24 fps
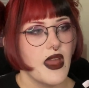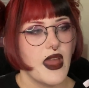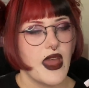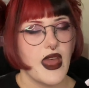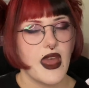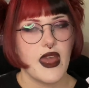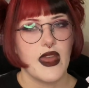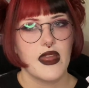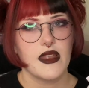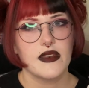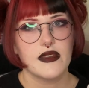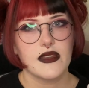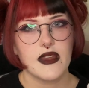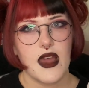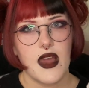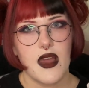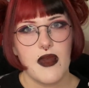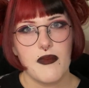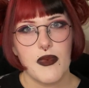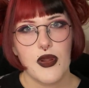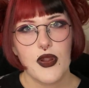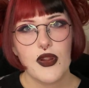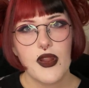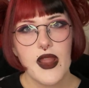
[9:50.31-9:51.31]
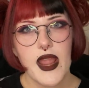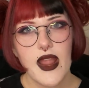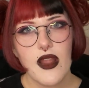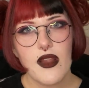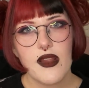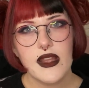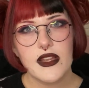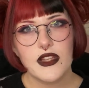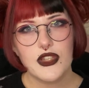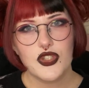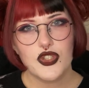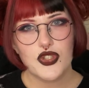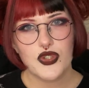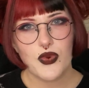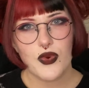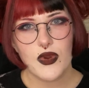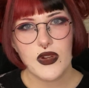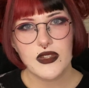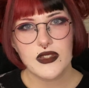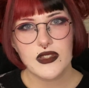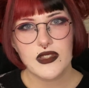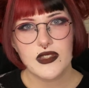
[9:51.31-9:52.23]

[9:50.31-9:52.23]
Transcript: And her hair is short,